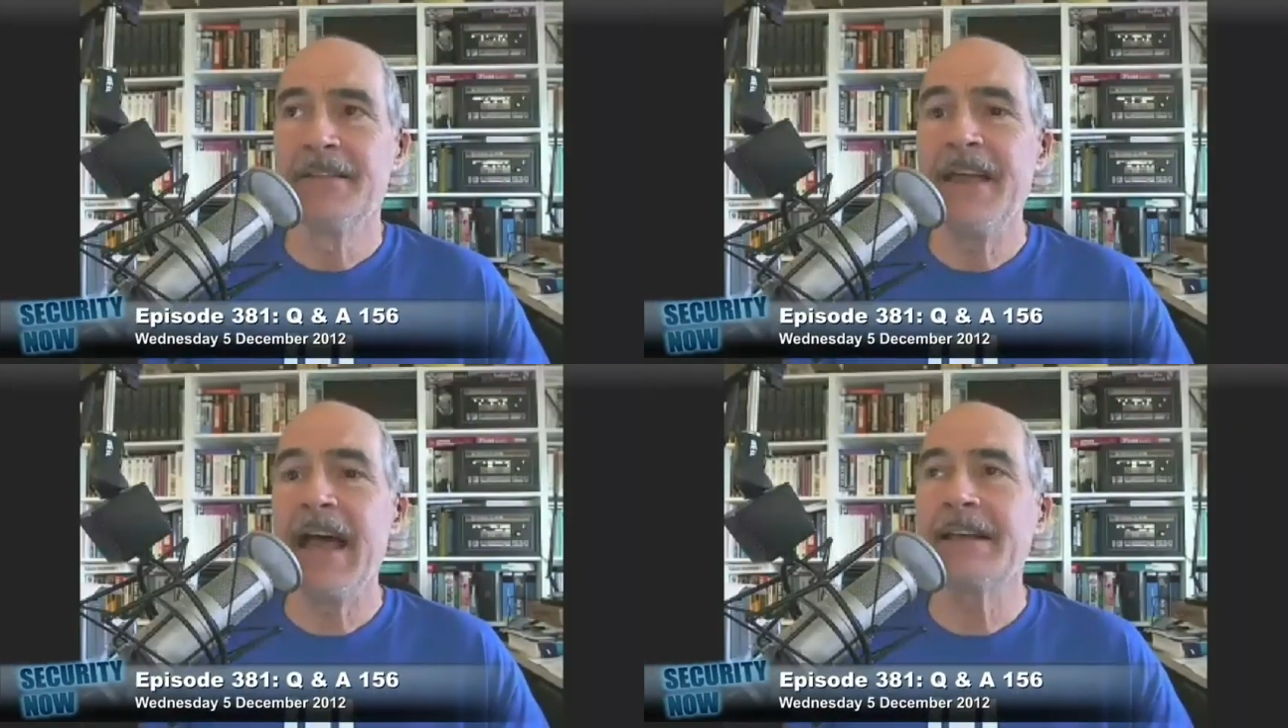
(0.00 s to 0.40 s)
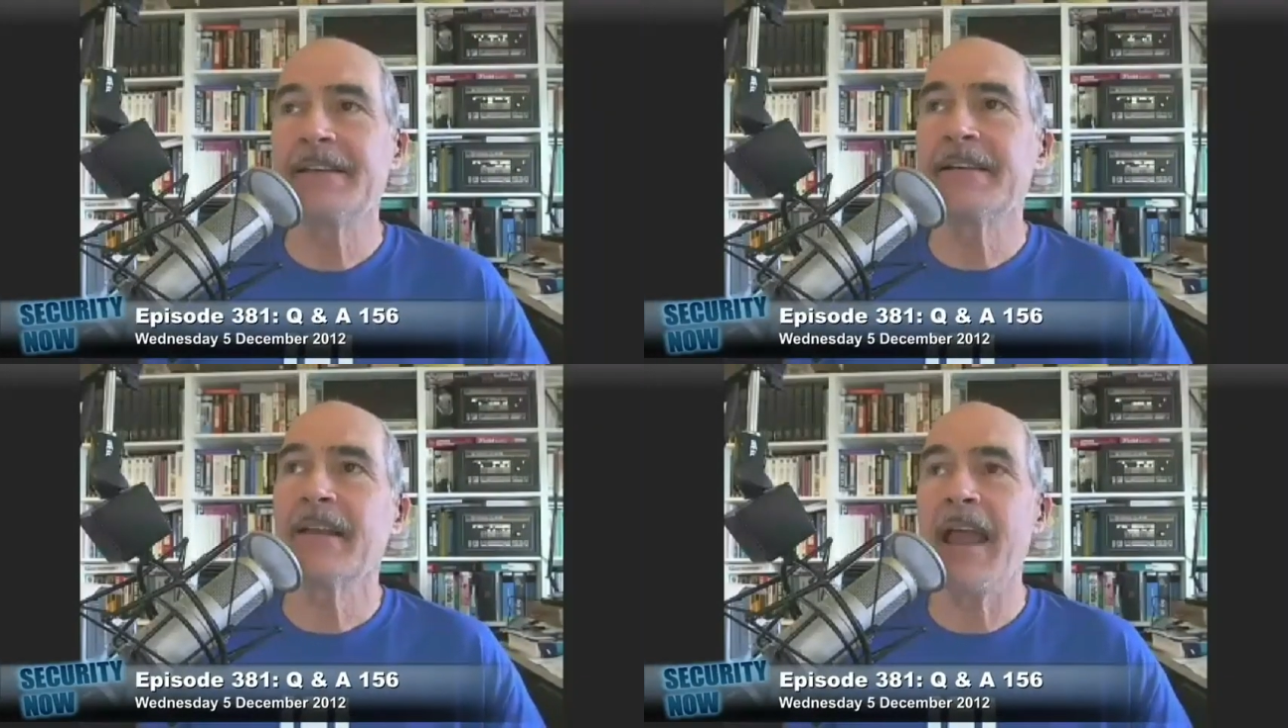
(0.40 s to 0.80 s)

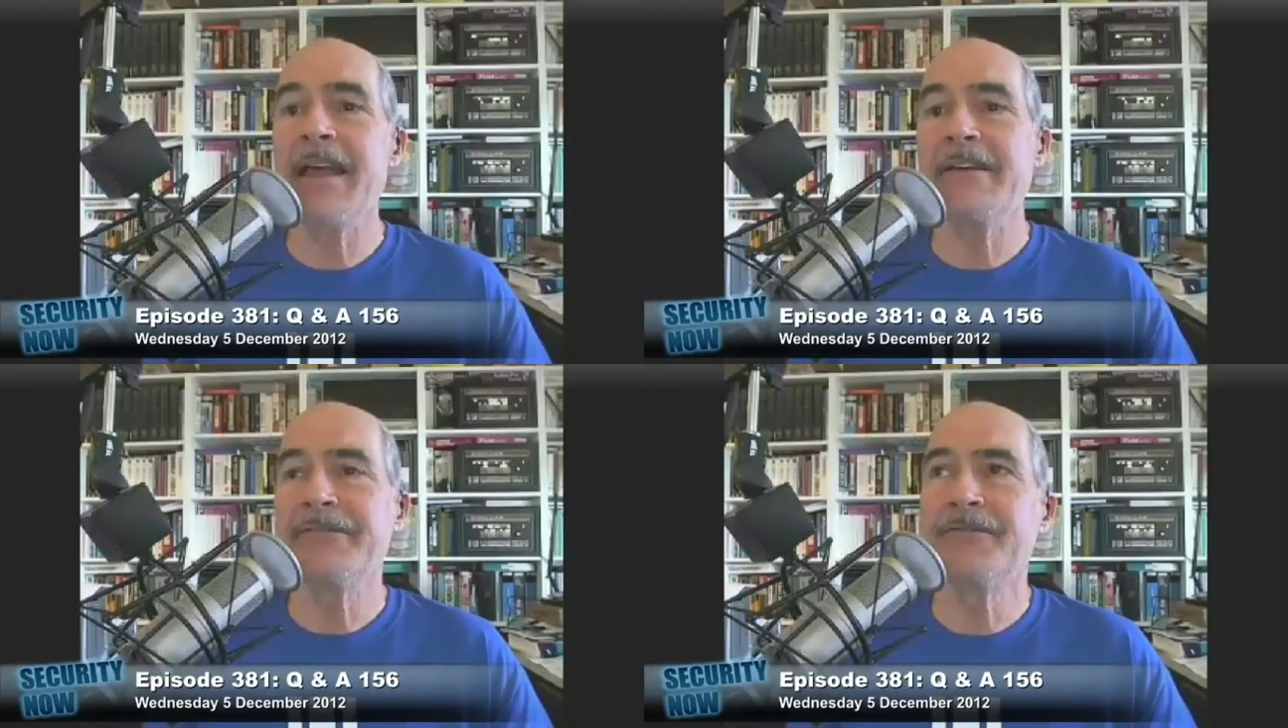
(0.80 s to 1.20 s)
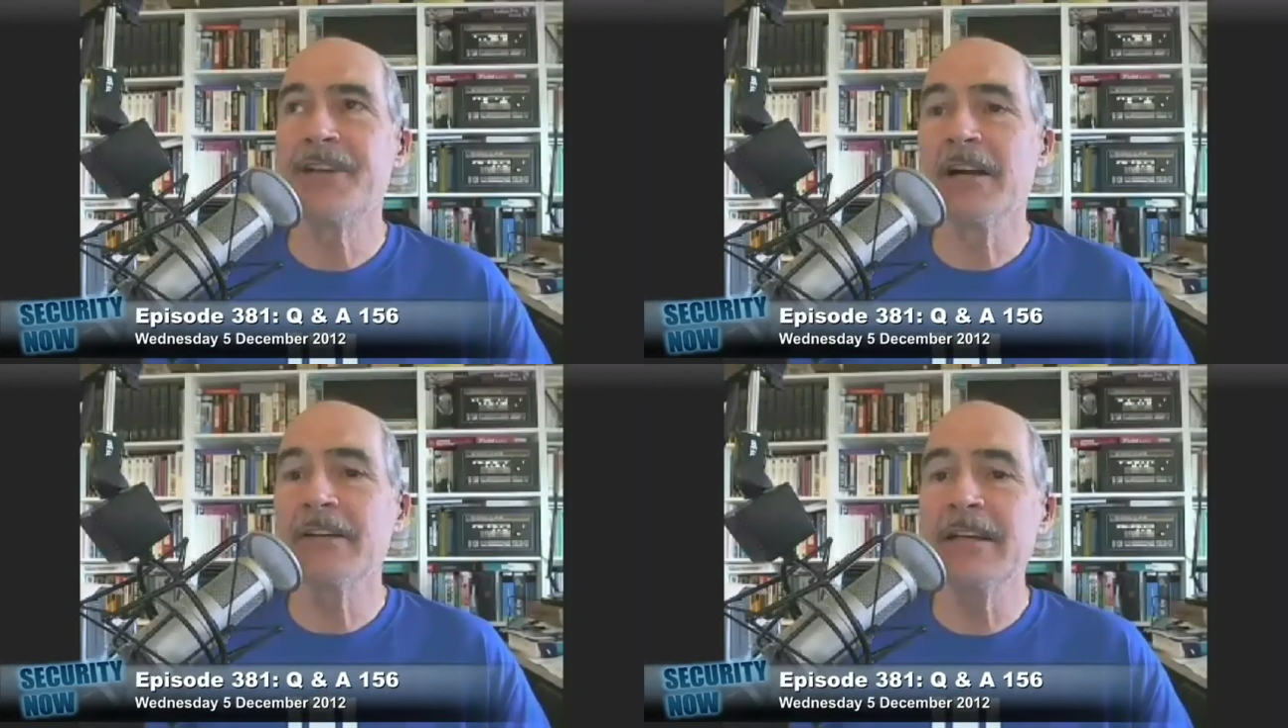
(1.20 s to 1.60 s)
that
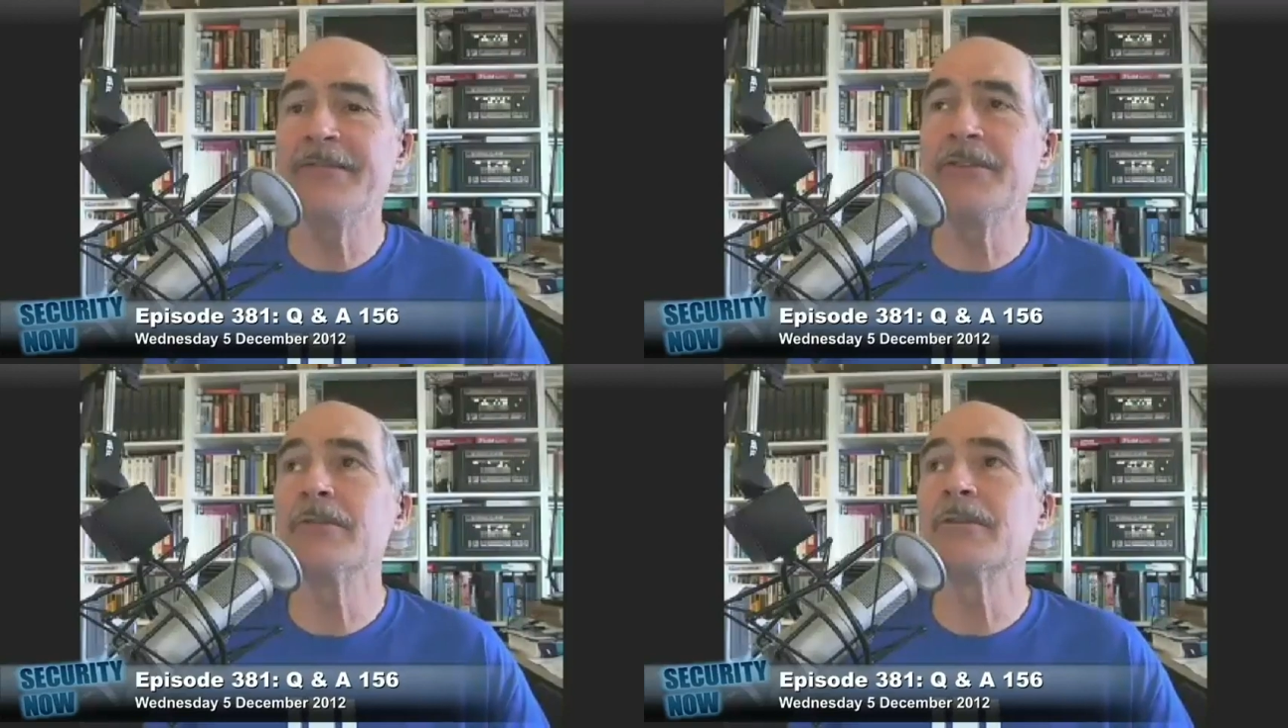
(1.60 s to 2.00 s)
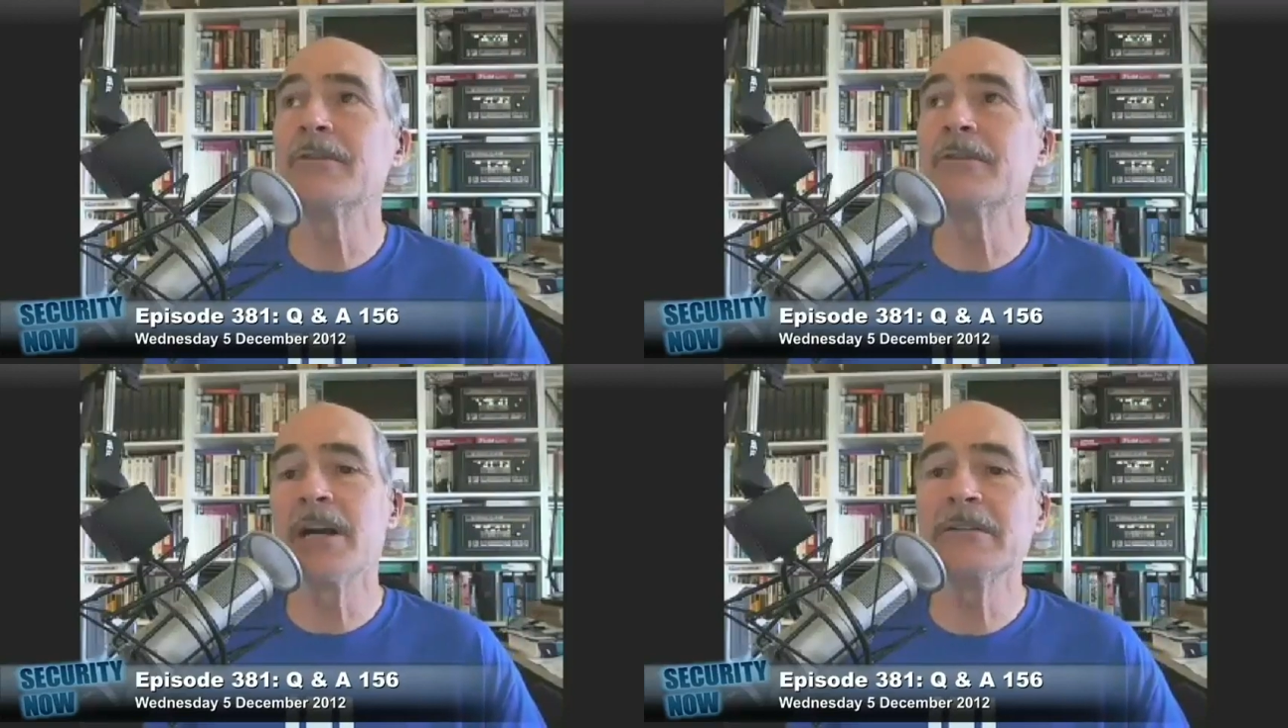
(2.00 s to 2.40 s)
if jung if
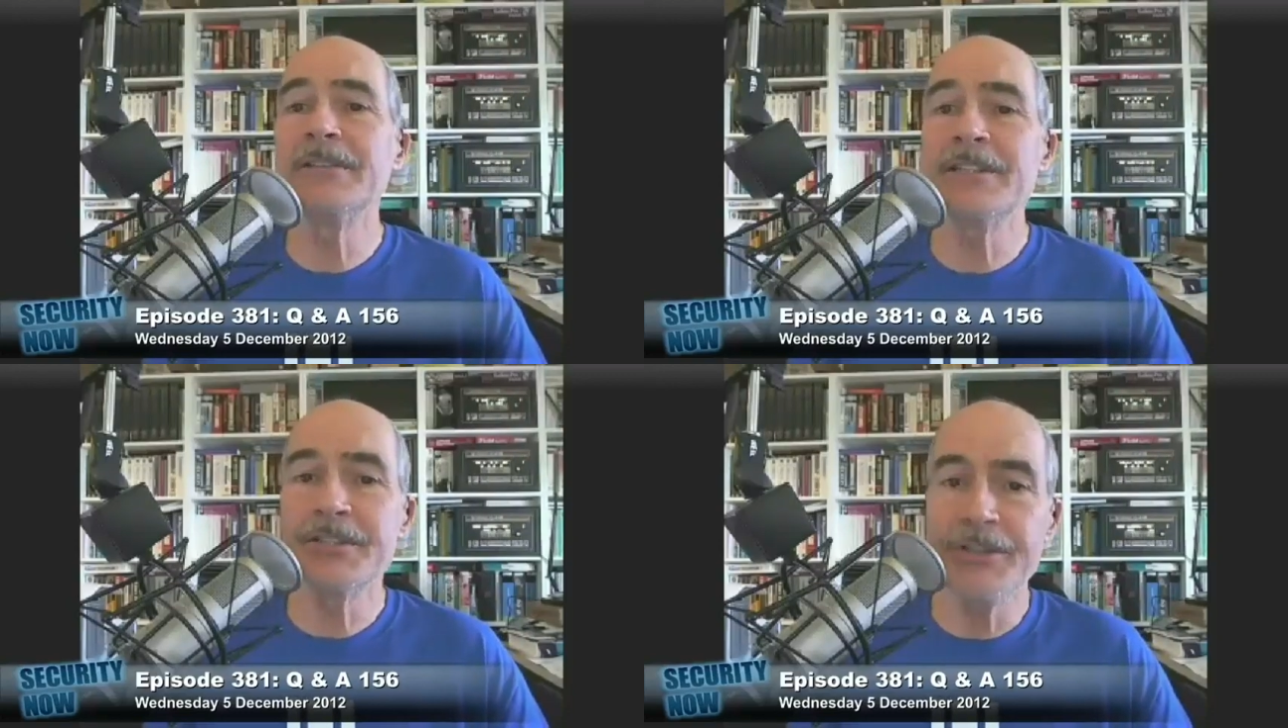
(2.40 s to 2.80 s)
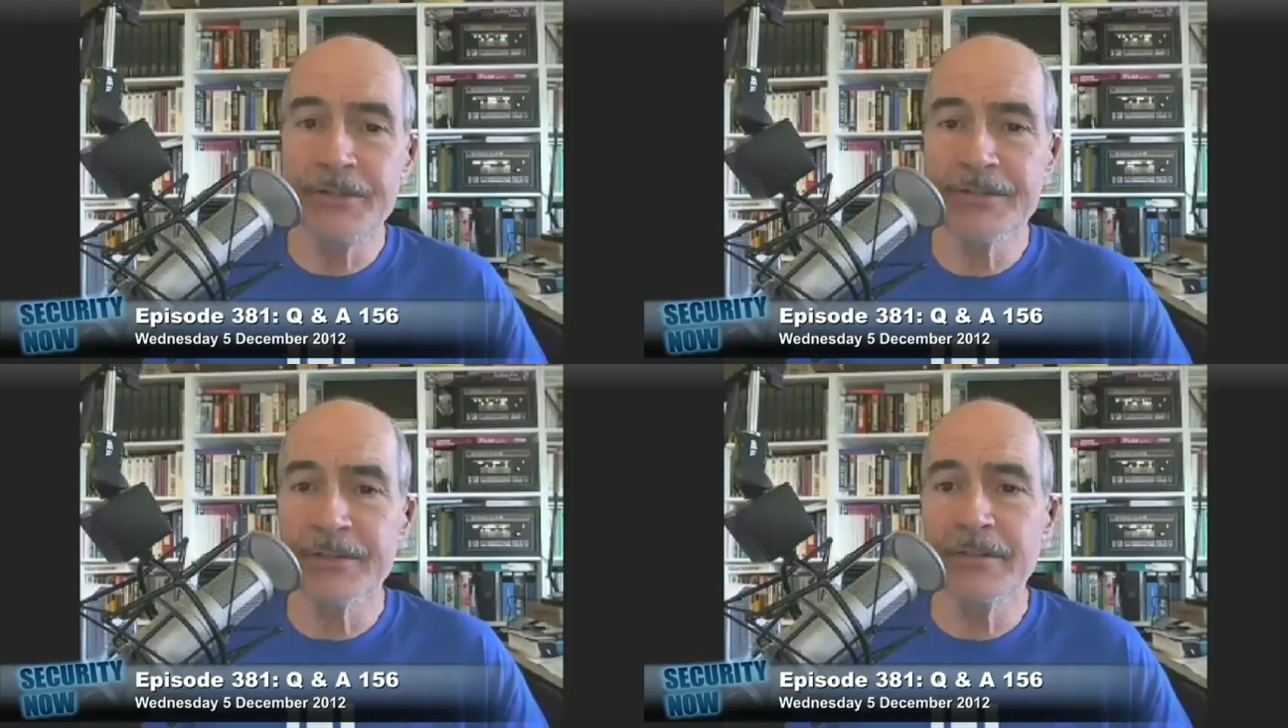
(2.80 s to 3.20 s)
you're a Jungle Disk
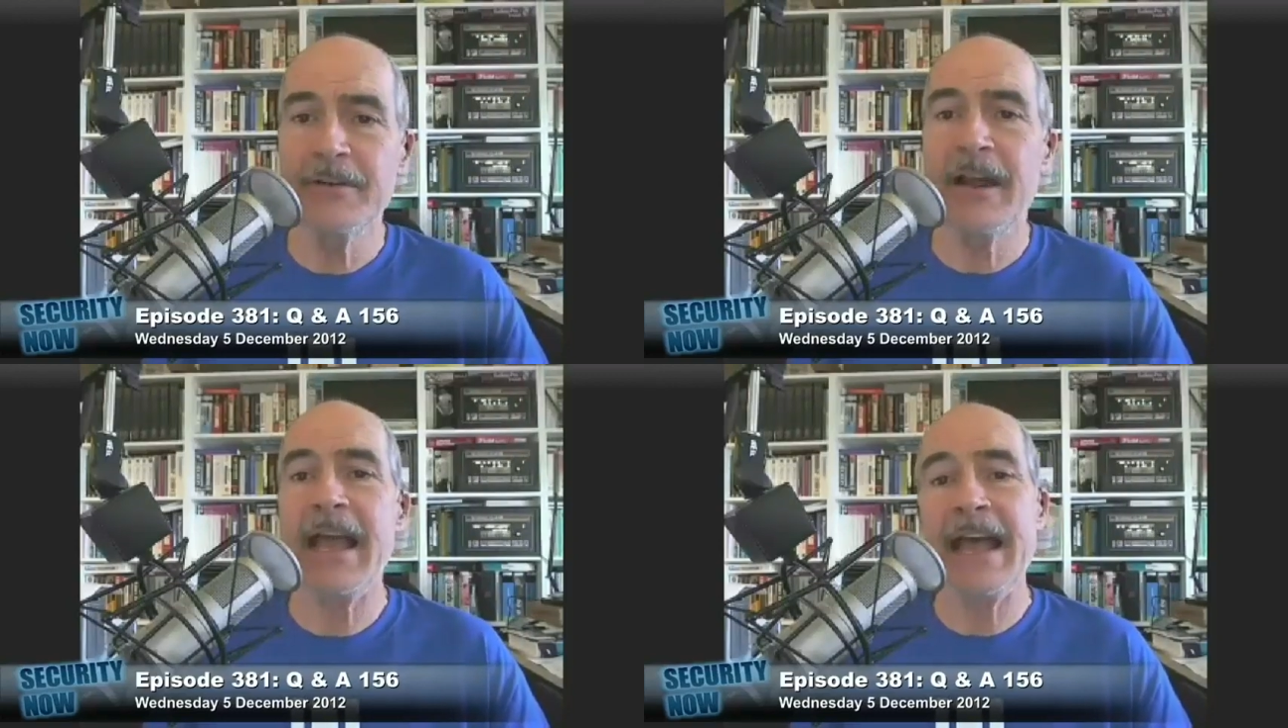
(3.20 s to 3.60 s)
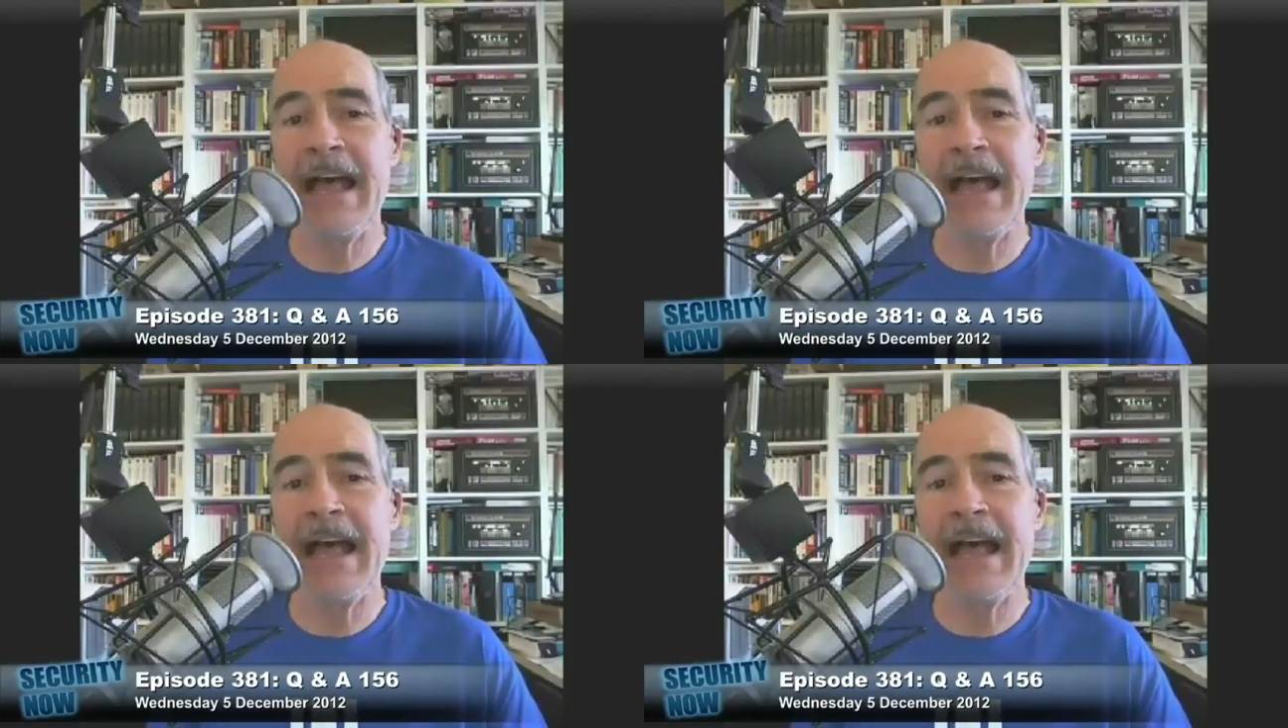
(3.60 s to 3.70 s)
user